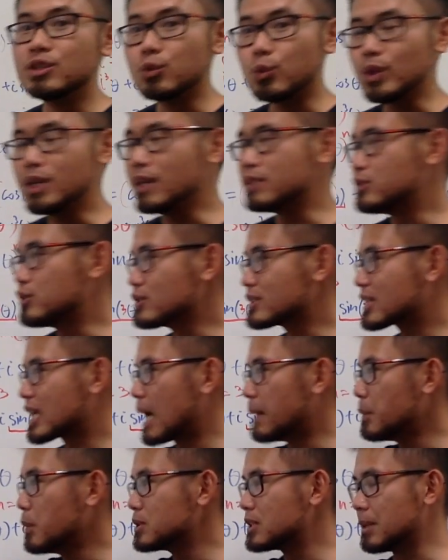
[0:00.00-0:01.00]
We can just
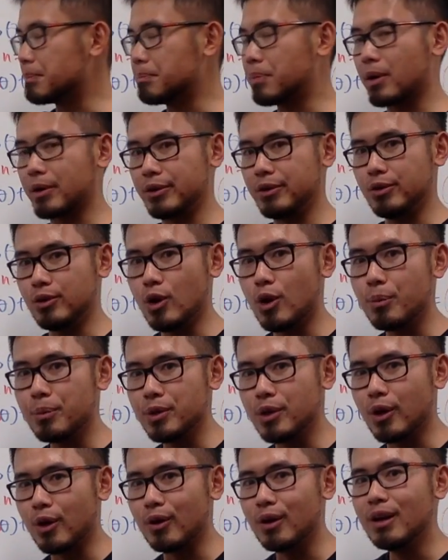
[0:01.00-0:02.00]
come up with a
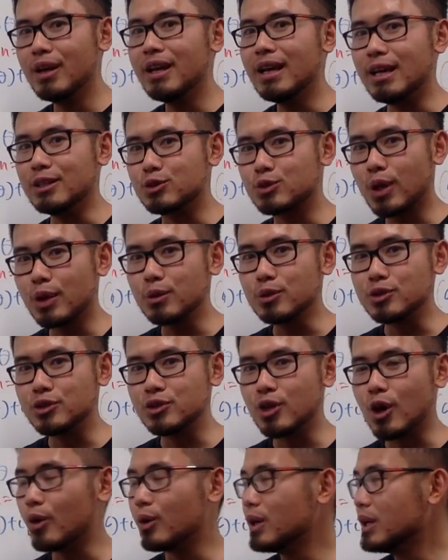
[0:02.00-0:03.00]
polynomial and try to
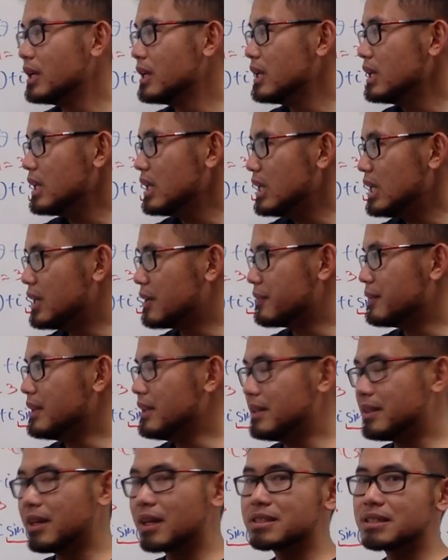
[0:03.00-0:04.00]
show if
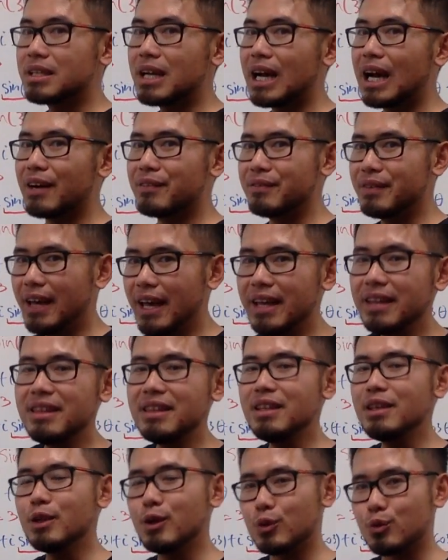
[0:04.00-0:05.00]
it doesn't have
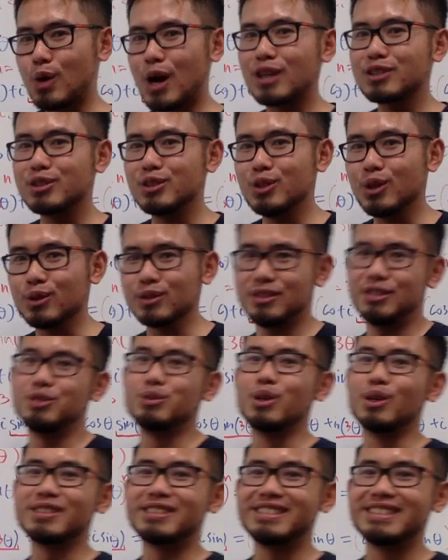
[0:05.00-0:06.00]
any rational
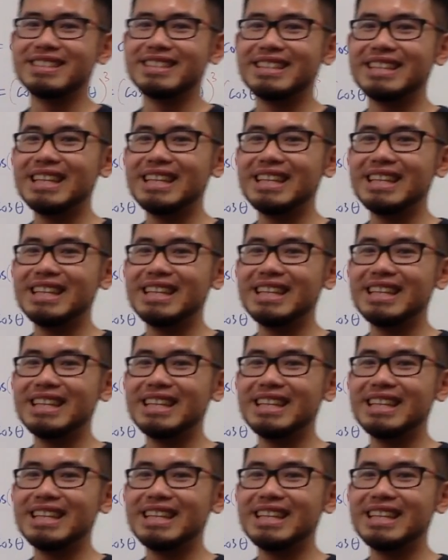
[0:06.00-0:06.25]
zeros.